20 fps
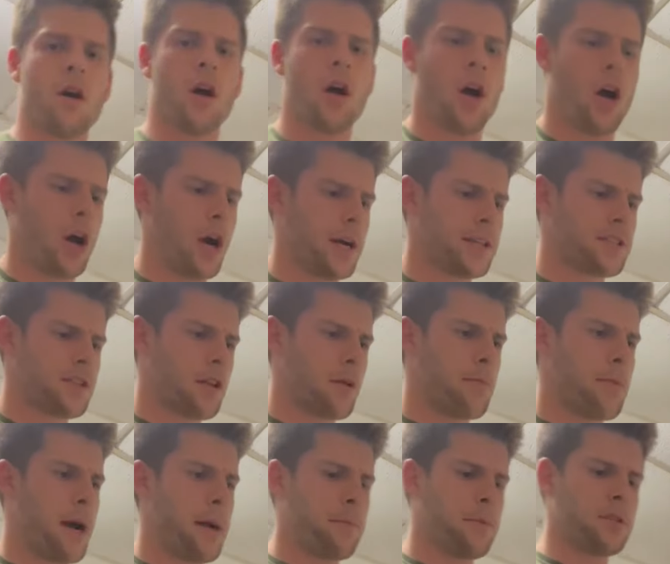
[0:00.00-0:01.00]
All right, so
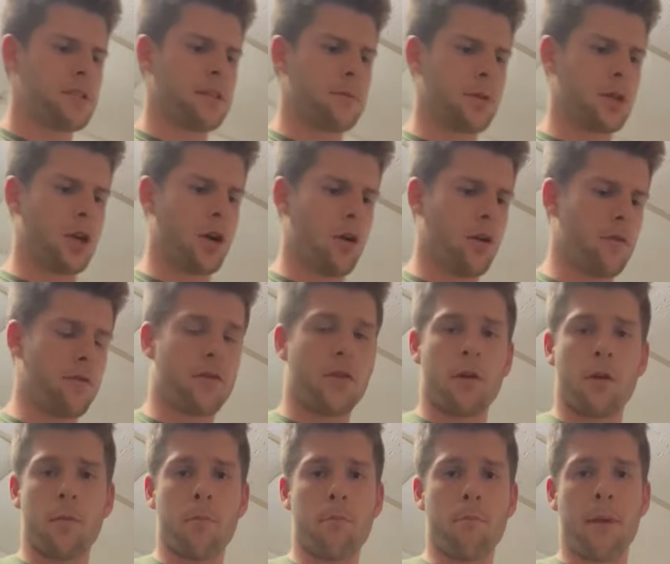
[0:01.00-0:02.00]
the peppers have been going
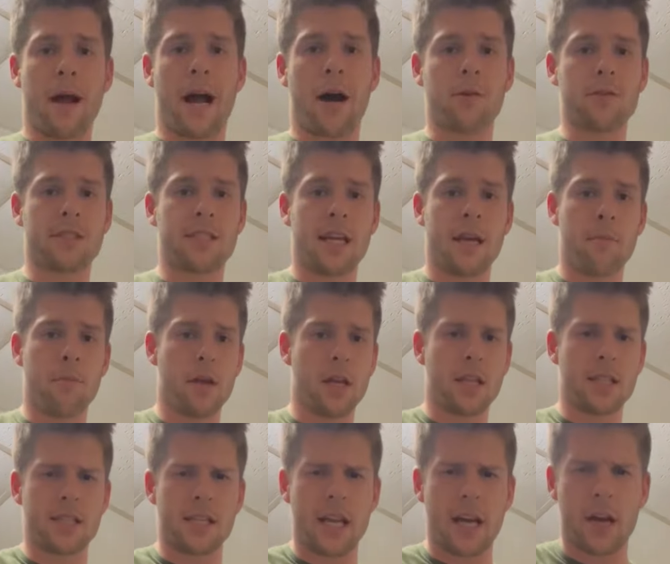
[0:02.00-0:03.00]
for about 10
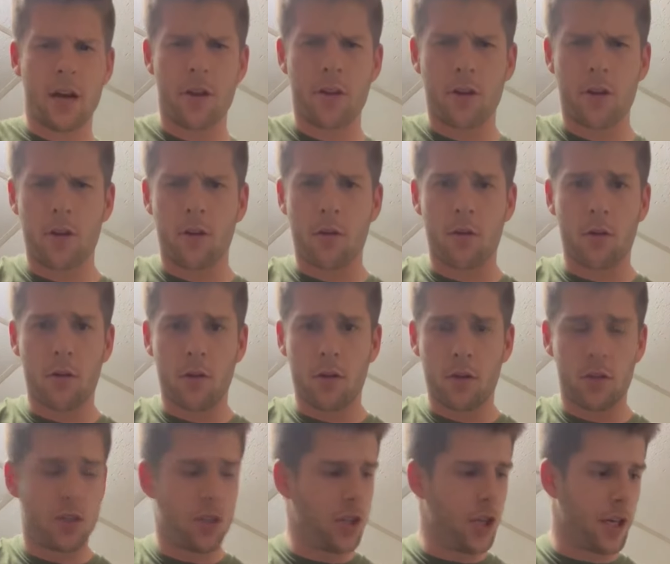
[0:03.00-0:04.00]
minutes now. They're
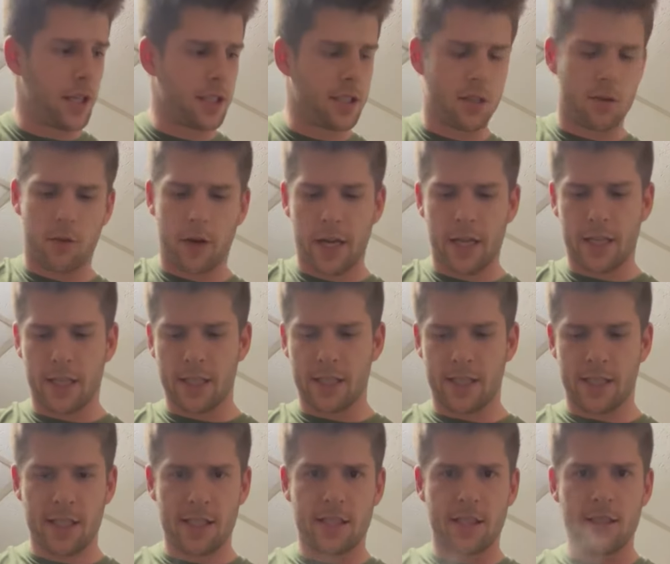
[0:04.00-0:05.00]
just the right
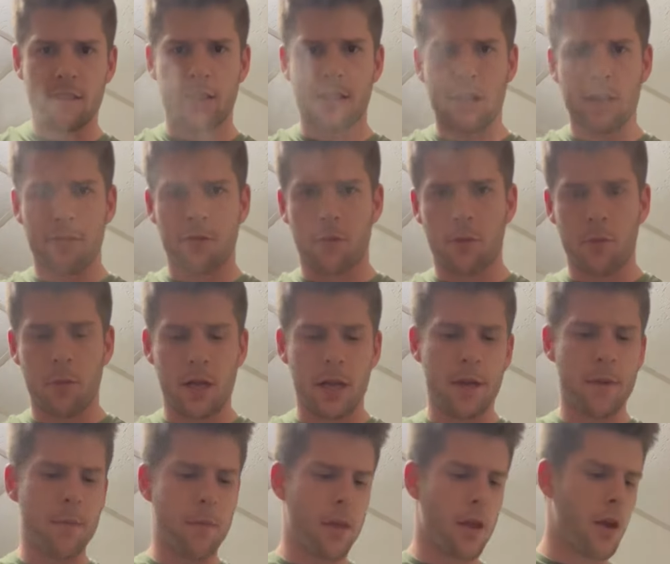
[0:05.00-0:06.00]
consistency for
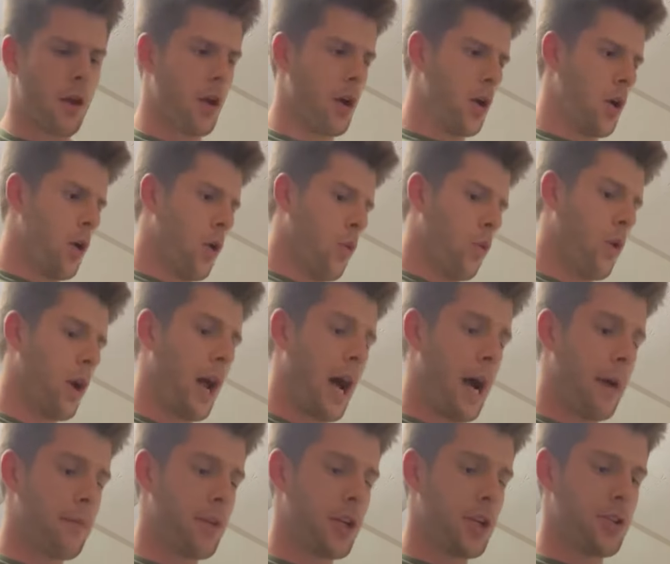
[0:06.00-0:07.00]
me. What
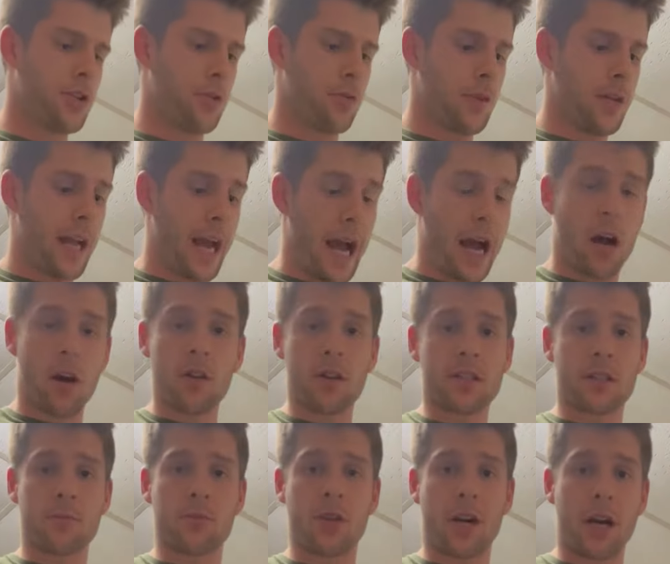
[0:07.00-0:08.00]
I'm going to do now,
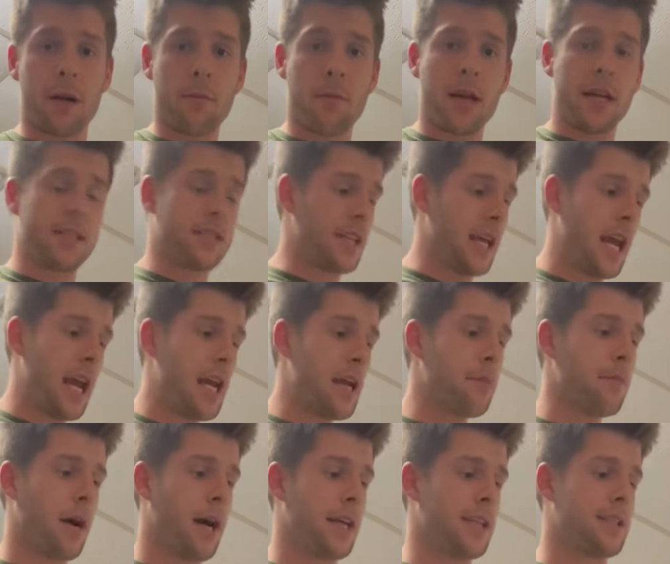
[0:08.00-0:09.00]
because I'm trying to
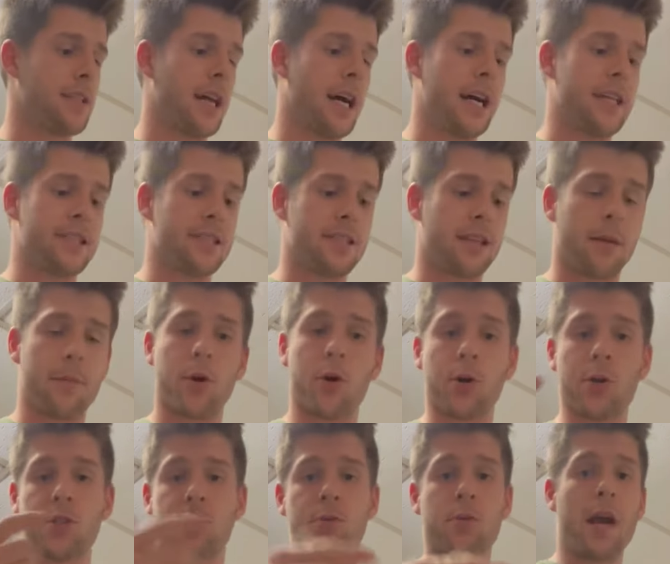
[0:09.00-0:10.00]
maintain my size, is I'm
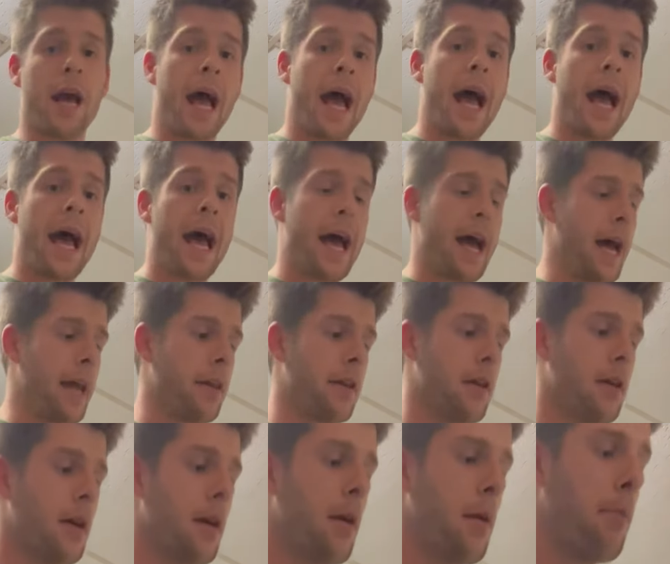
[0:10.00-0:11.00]
going to add
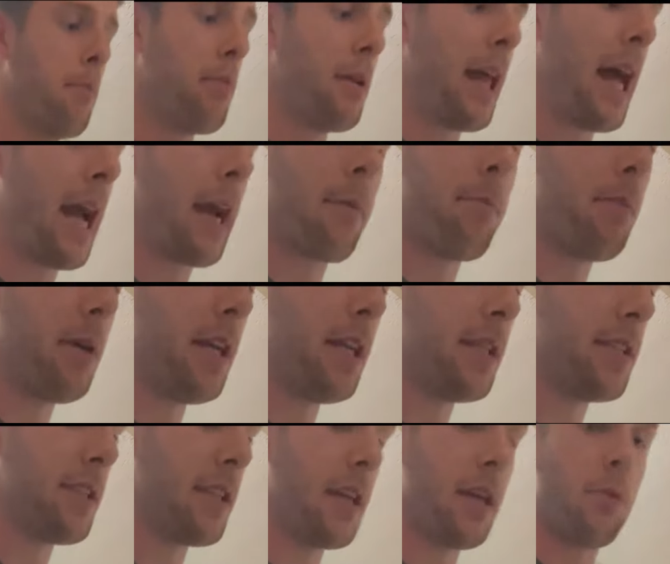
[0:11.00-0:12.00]
black
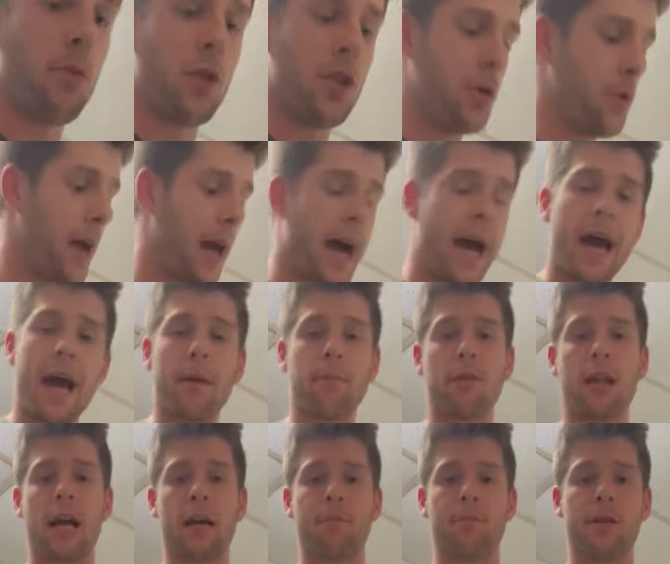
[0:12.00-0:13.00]
beans in. When you add
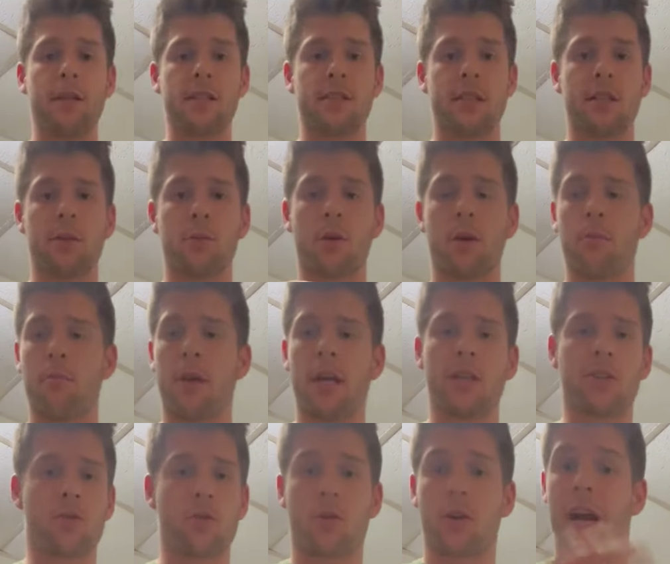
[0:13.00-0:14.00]
black beans in, you want to
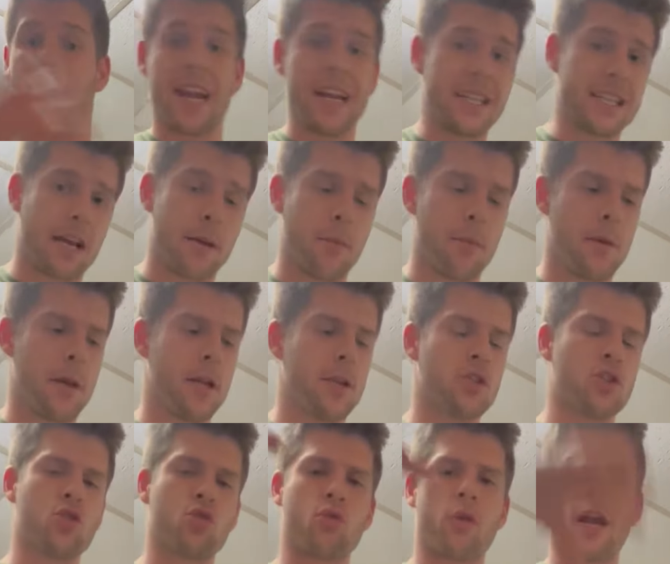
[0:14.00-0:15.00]
make sure any type of
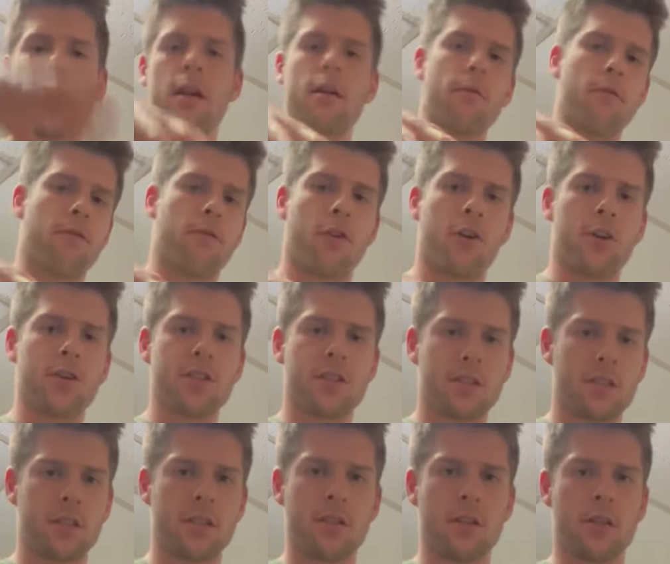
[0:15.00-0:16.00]
bean, drain them
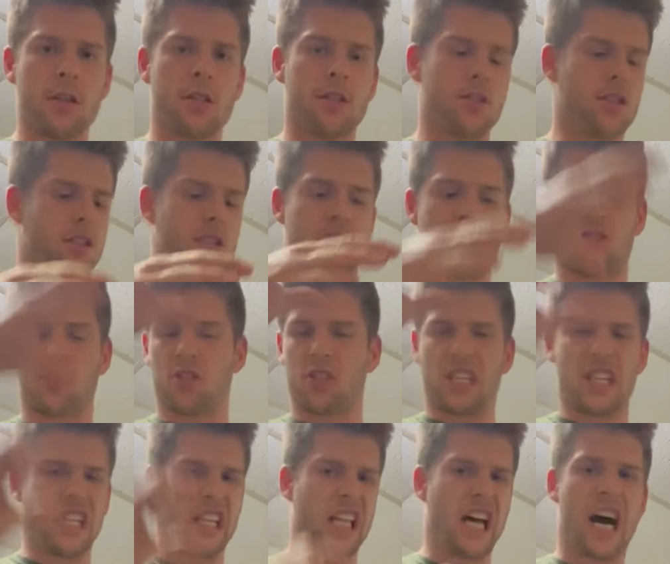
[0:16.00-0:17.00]
first, just because there's
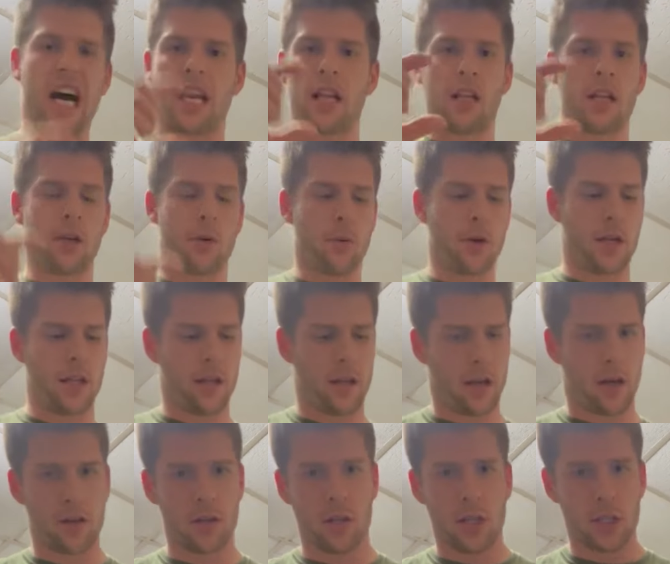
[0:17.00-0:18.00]
a lot of liquid in
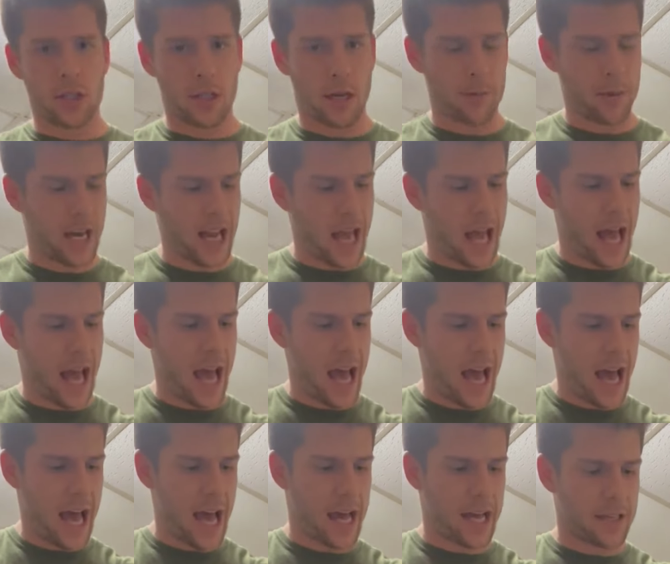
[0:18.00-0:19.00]
there. So I'm going to
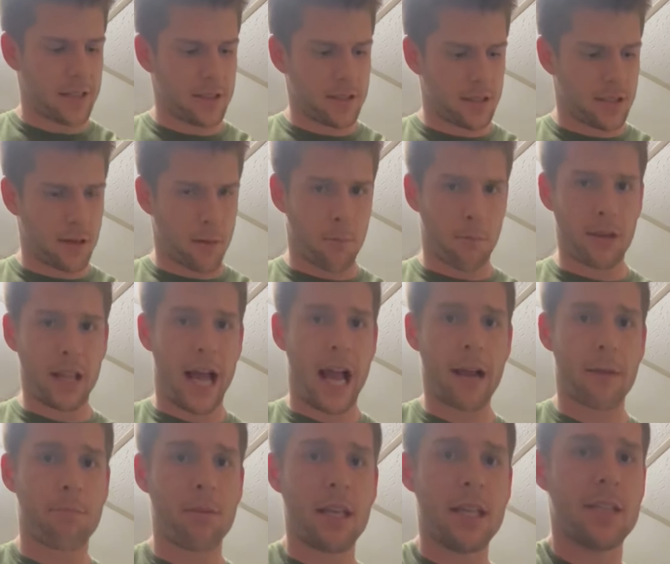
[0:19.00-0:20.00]
add some
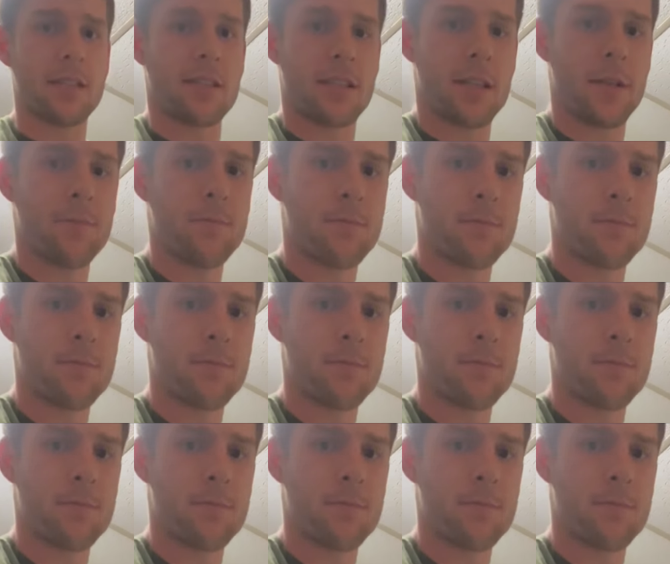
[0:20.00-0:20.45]
black beans in.